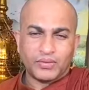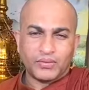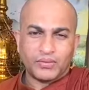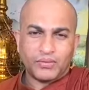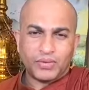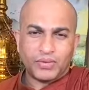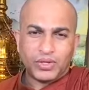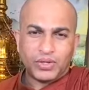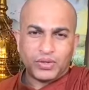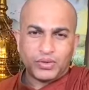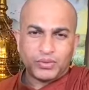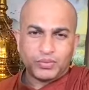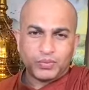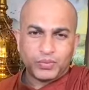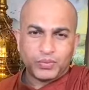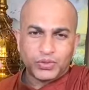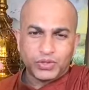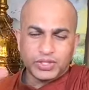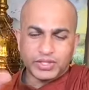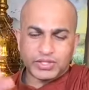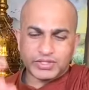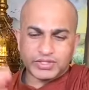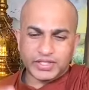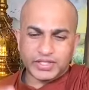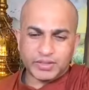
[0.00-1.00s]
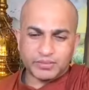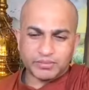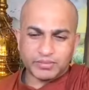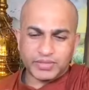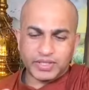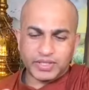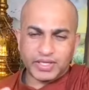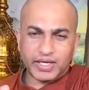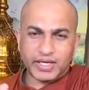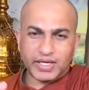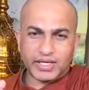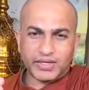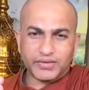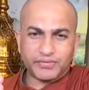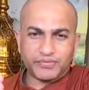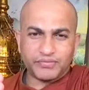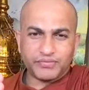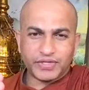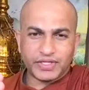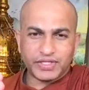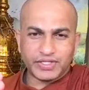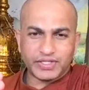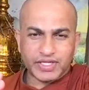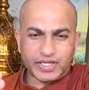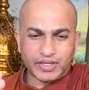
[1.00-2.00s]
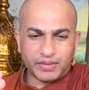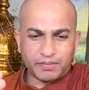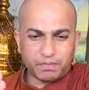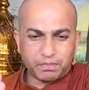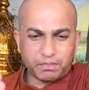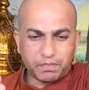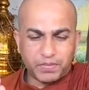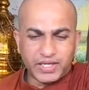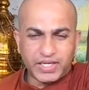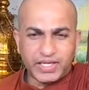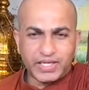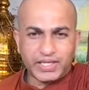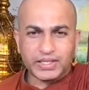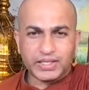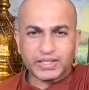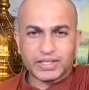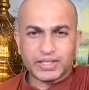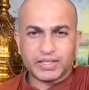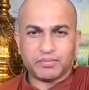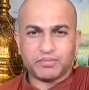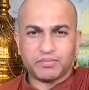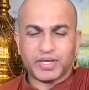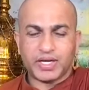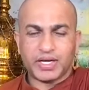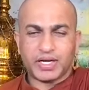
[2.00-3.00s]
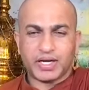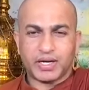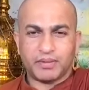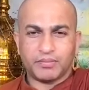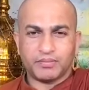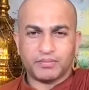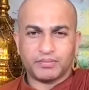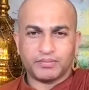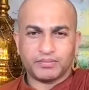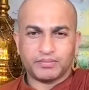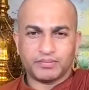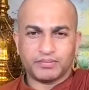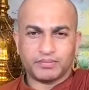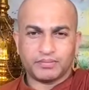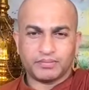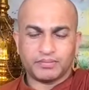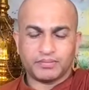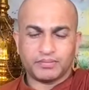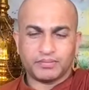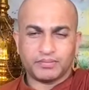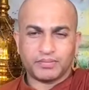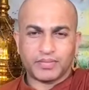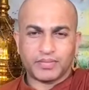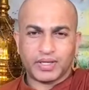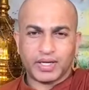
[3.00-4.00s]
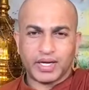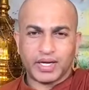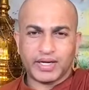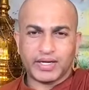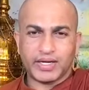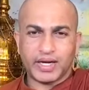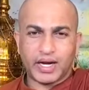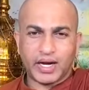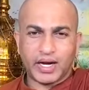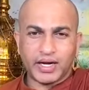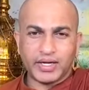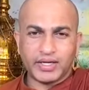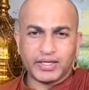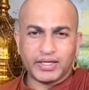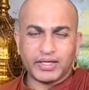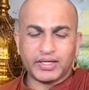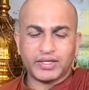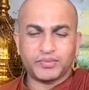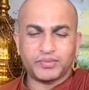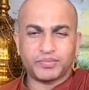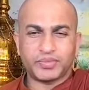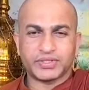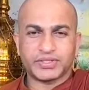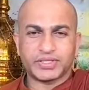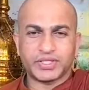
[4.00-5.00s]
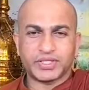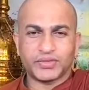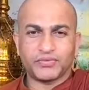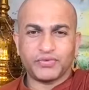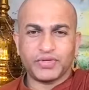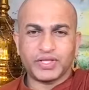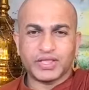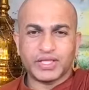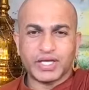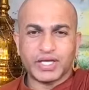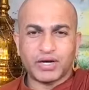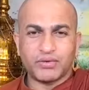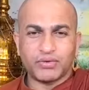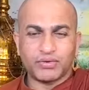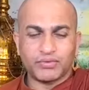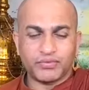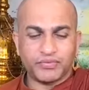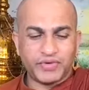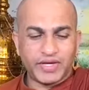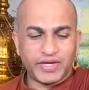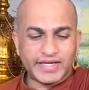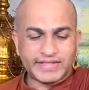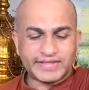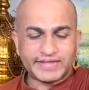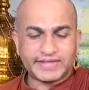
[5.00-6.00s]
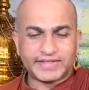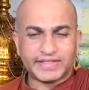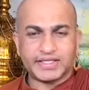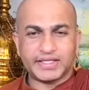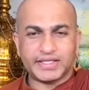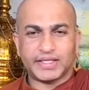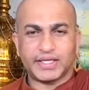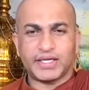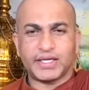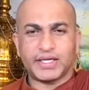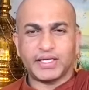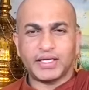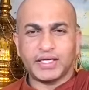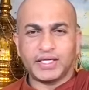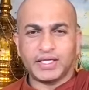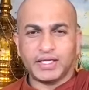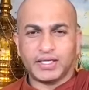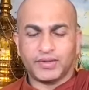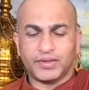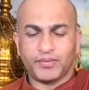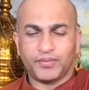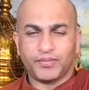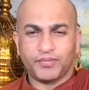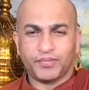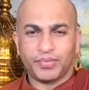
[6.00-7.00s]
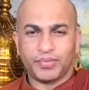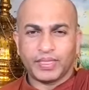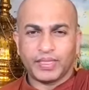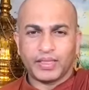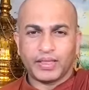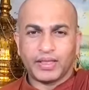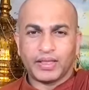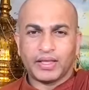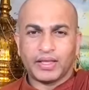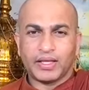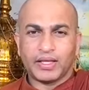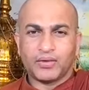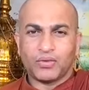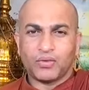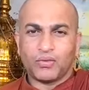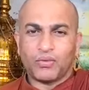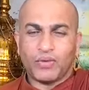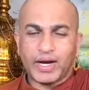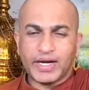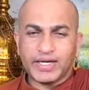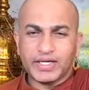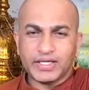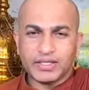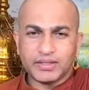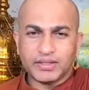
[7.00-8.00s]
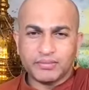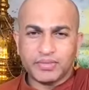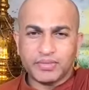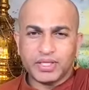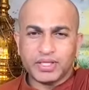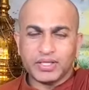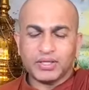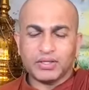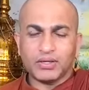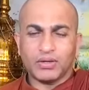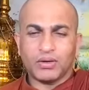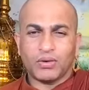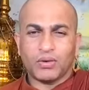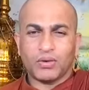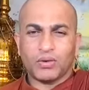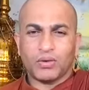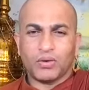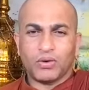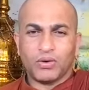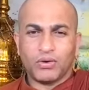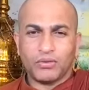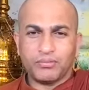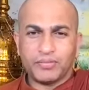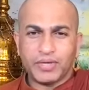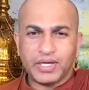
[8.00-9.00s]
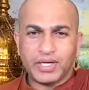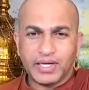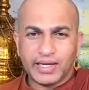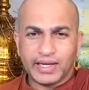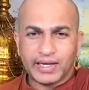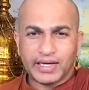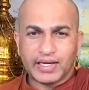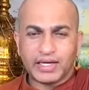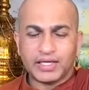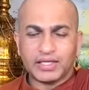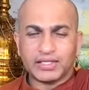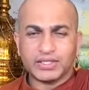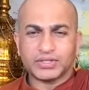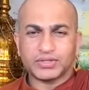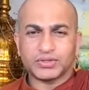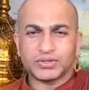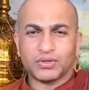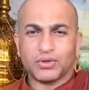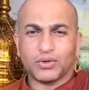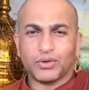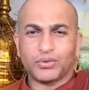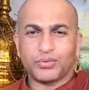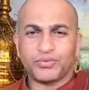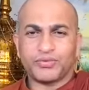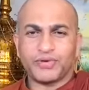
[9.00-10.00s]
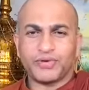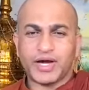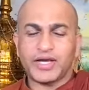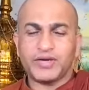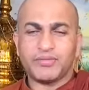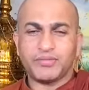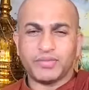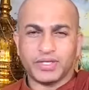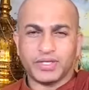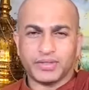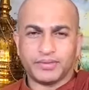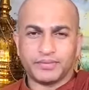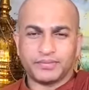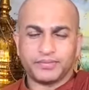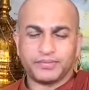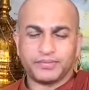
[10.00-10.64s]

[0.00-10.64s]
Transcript: When you put something and if it completely become and 100% without wasting any vitamin or minerals or fiber,